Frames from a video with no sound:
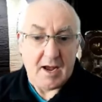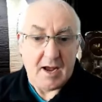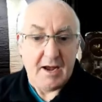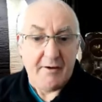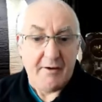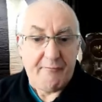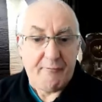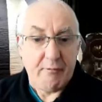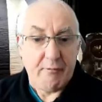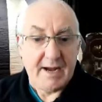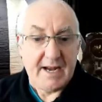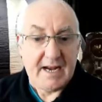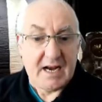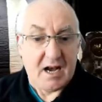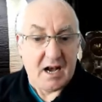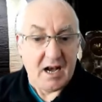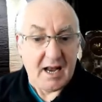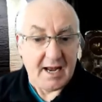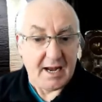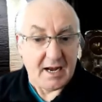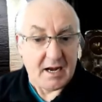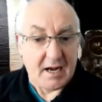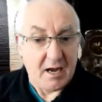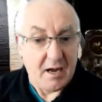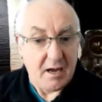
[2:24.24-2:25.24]
if we
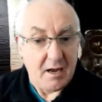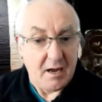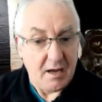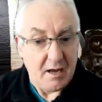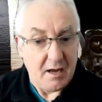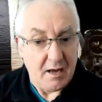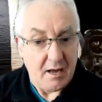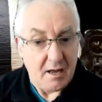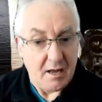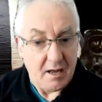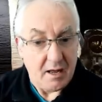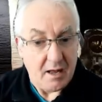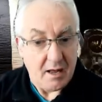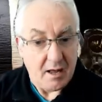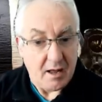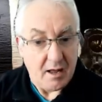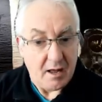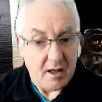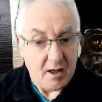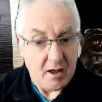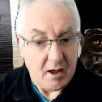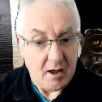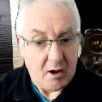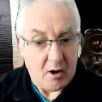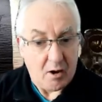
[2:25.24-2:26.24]
click
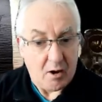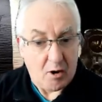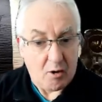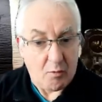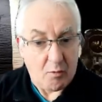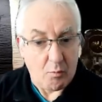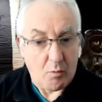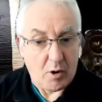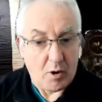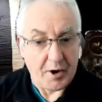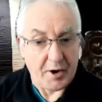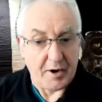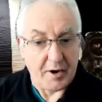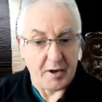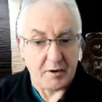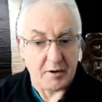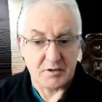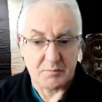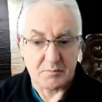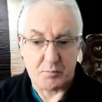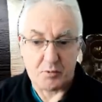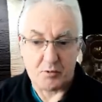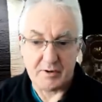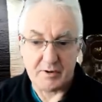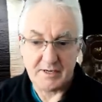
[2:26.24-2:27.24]
on one of
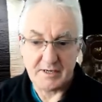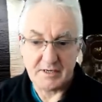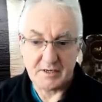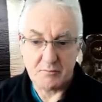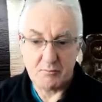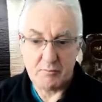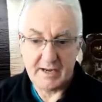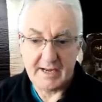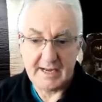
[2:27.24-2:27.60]
those points,